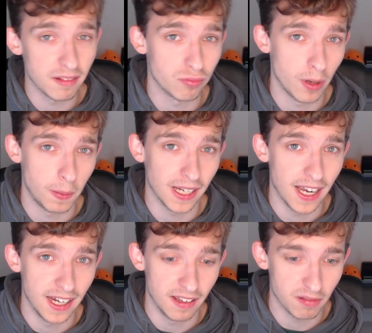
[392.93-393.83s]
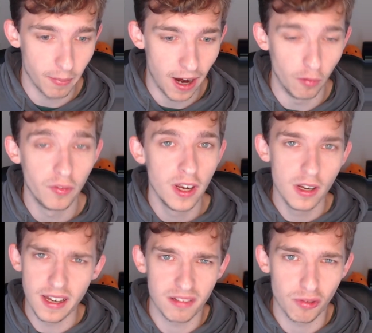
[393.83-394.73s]
it's ripping it in its mouth.
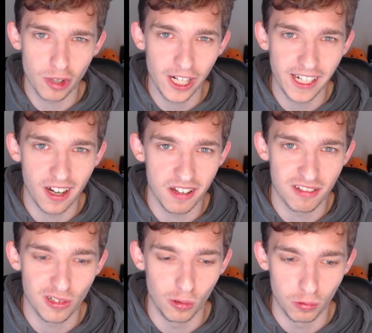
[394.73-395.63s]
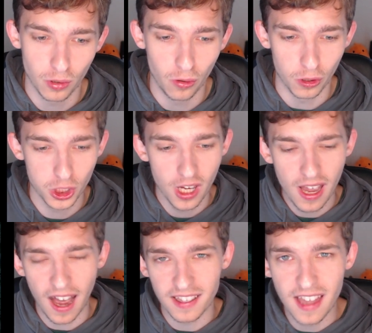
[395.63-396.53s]
It's a really nice subtle touch.
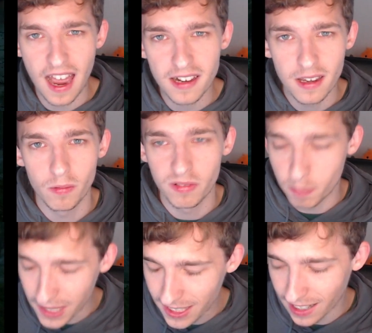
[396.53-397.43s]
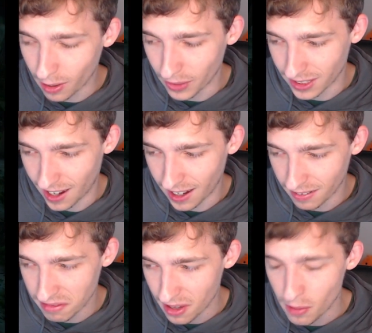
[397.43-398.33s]
And then, speaking of
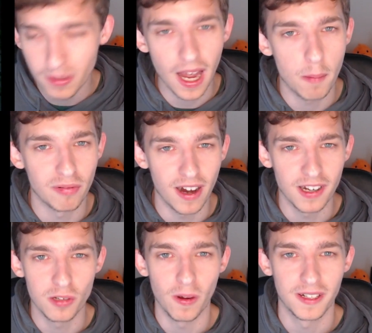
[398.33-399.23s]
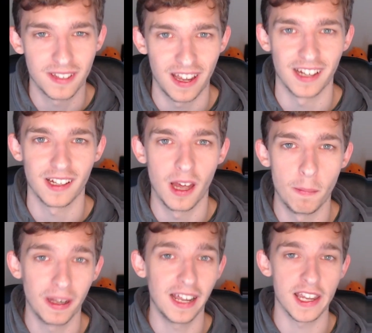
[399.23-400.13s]
attacks, we get a brand new attack
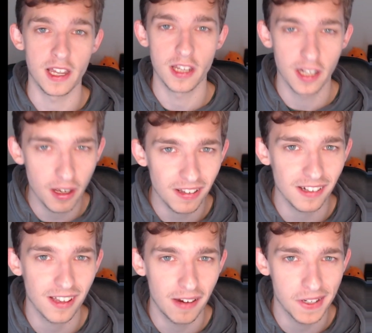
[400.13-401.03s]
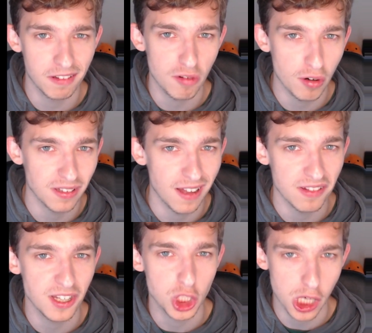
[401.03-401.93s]
ability. You know that Tyrannosaurus has
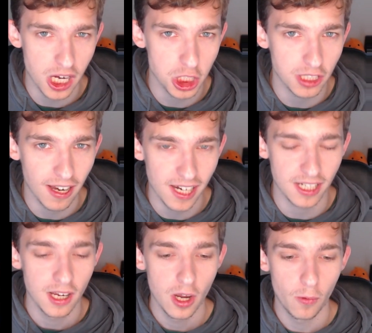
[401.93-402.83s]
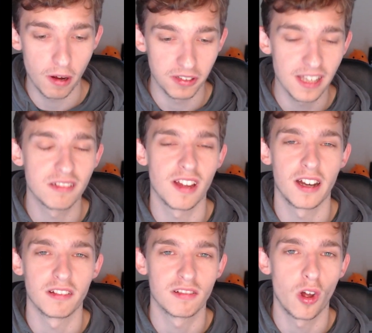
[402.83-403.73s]
a charge attack? Well, this
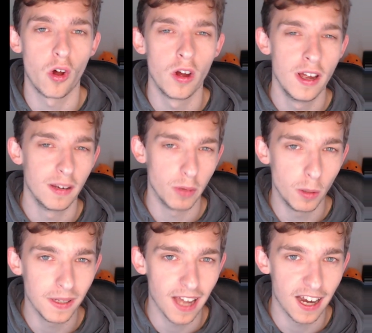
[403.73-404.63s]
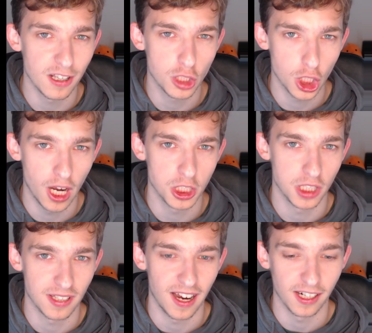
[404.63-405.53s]
dinosaur will be getting a charge
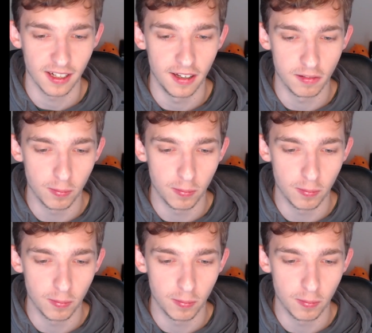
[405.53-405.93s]
attack as